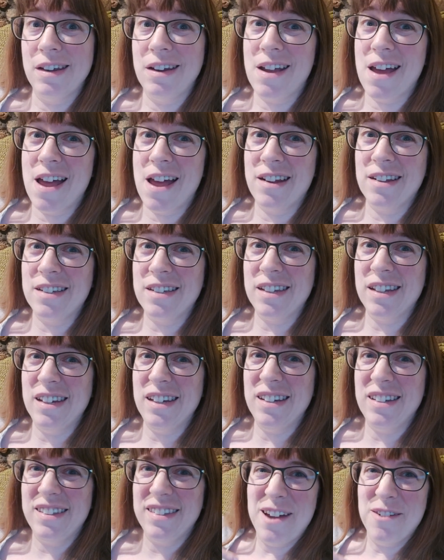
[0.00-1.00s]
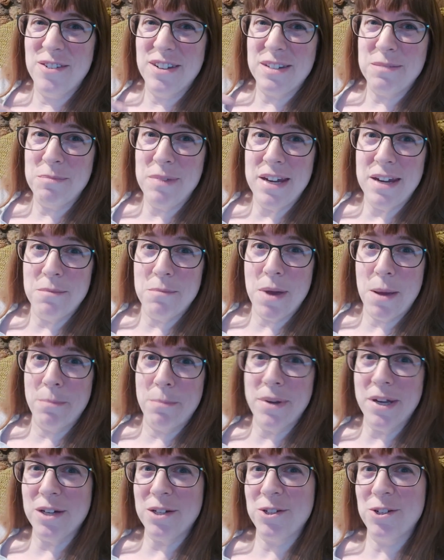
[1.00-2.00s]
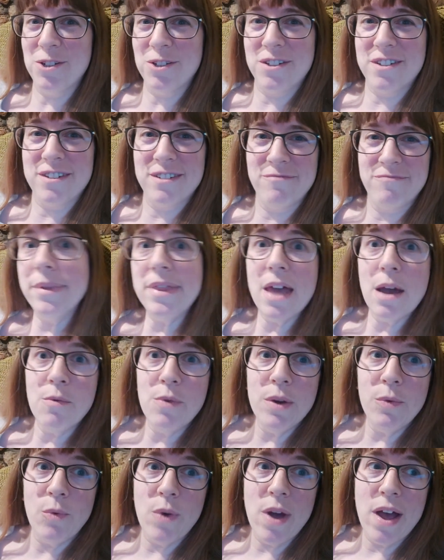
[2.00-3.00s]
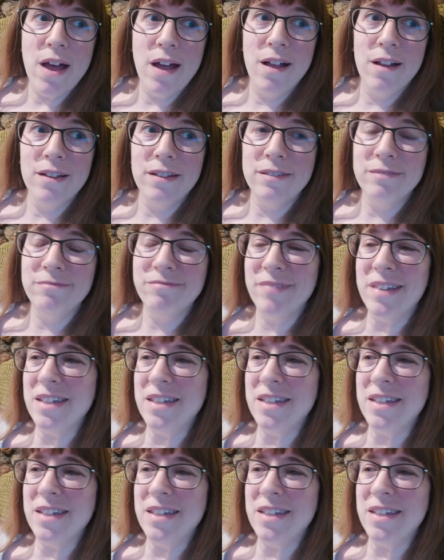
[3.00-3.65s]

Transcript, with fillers: And honestly, it was me and my pictures. But that went well.